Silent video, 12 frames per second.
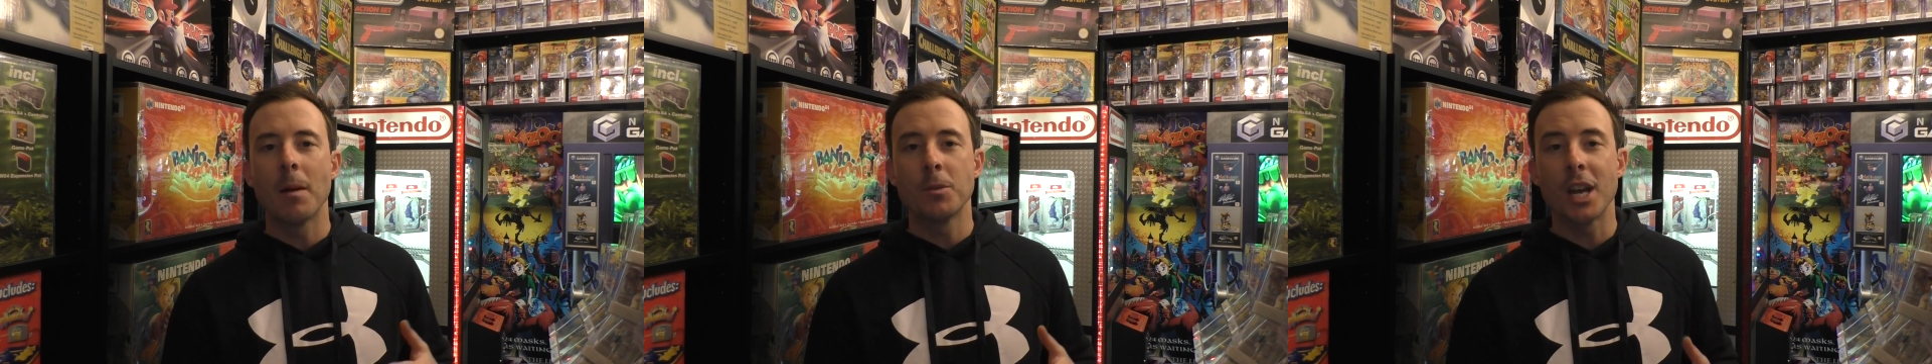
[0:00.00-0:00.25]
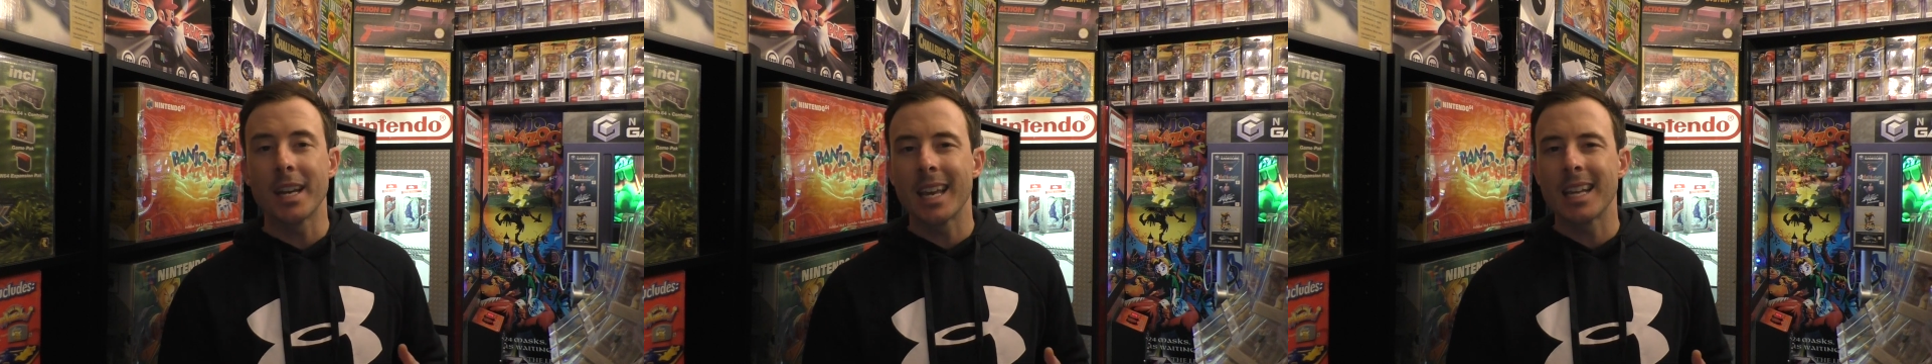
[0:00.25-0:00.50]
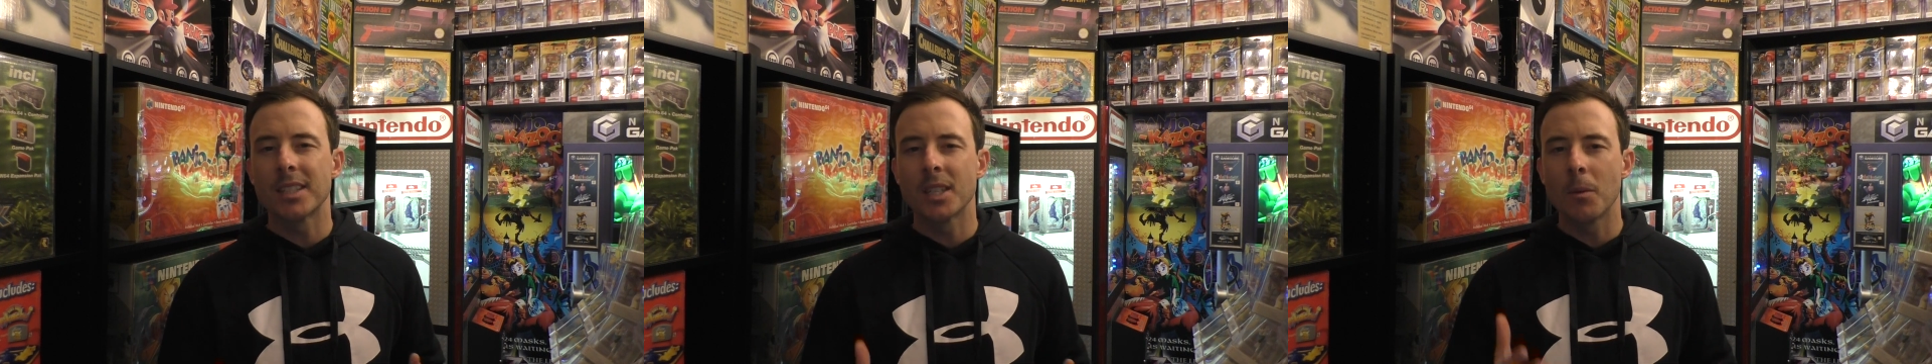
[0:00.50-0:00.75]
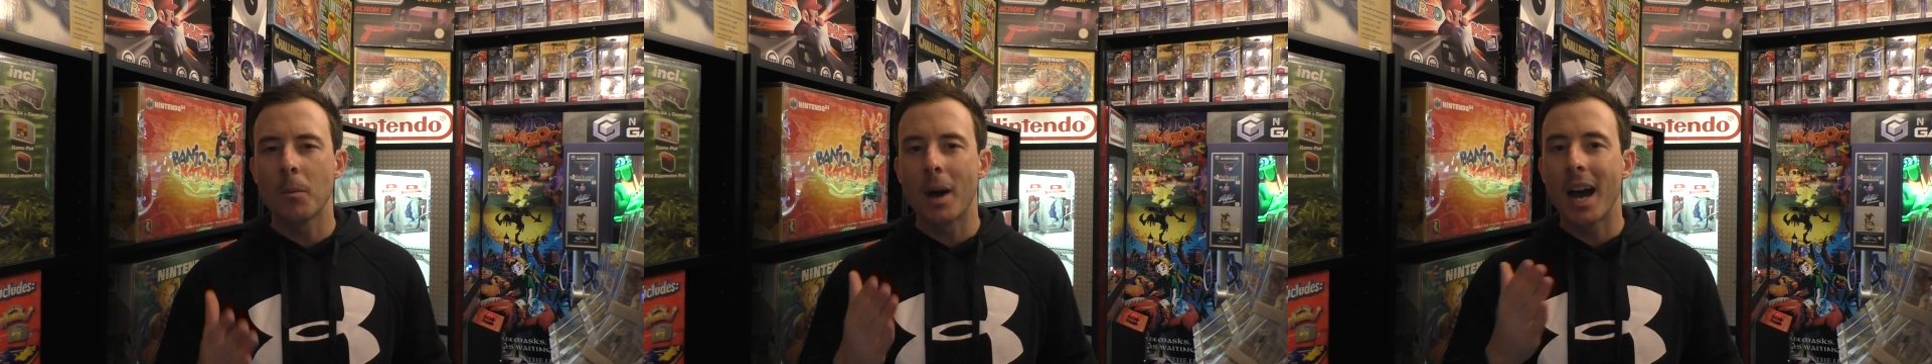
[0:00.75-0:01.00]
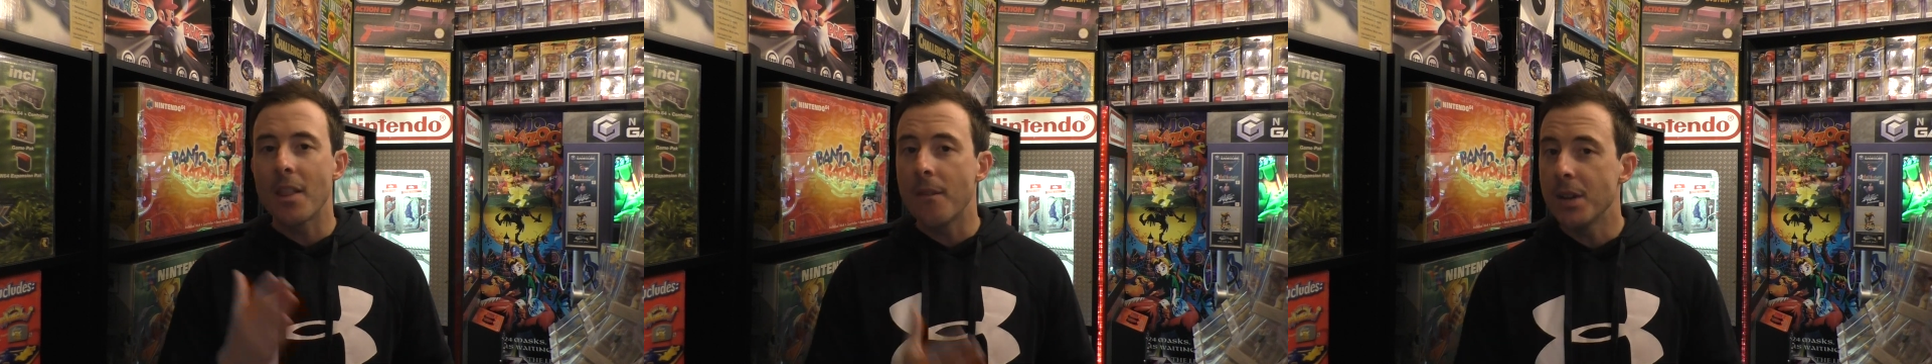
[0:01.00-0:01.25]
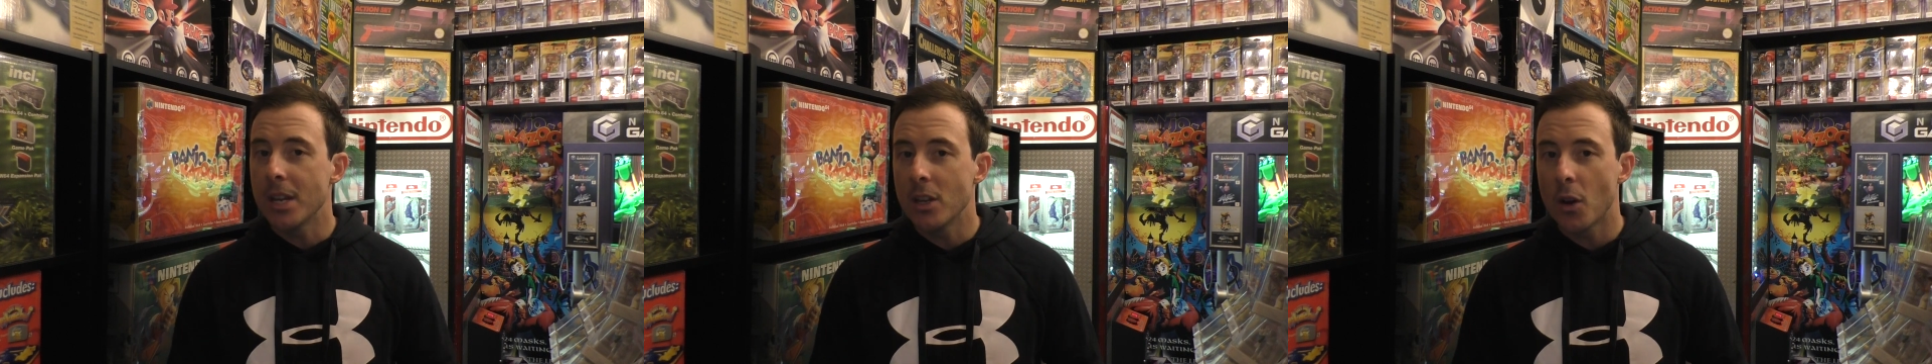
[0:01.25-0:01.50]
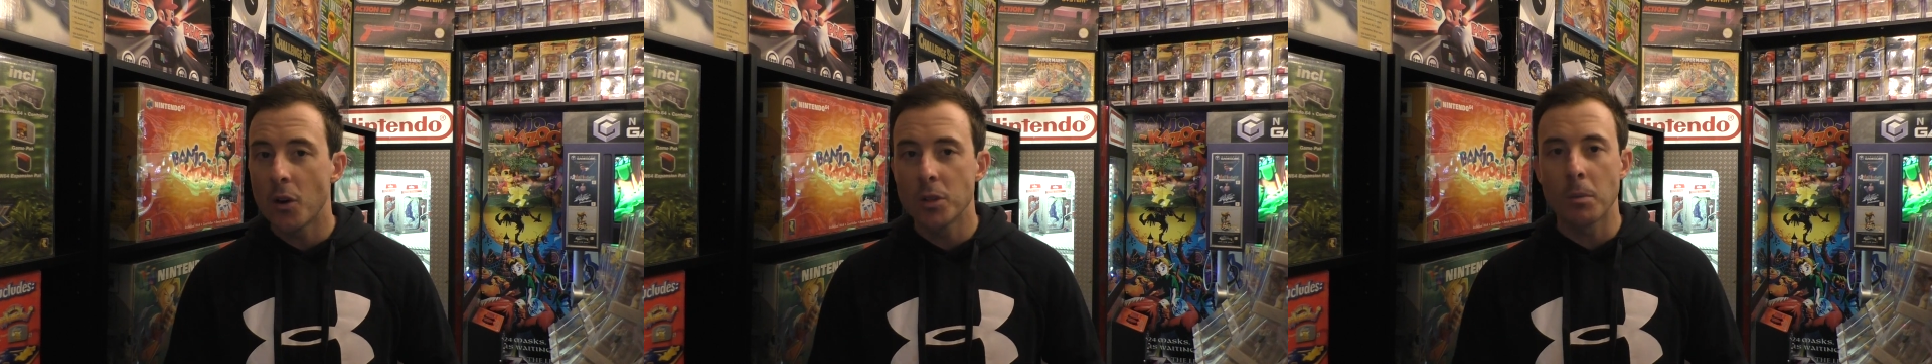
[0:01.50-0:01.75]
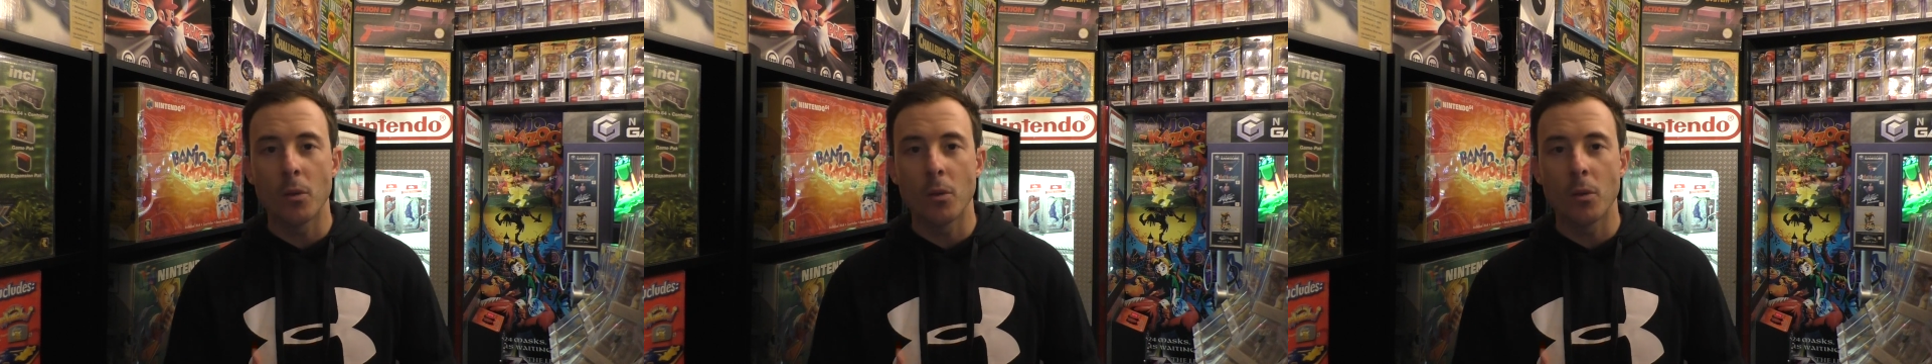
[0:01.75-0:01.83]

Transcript: check out some of my other videos,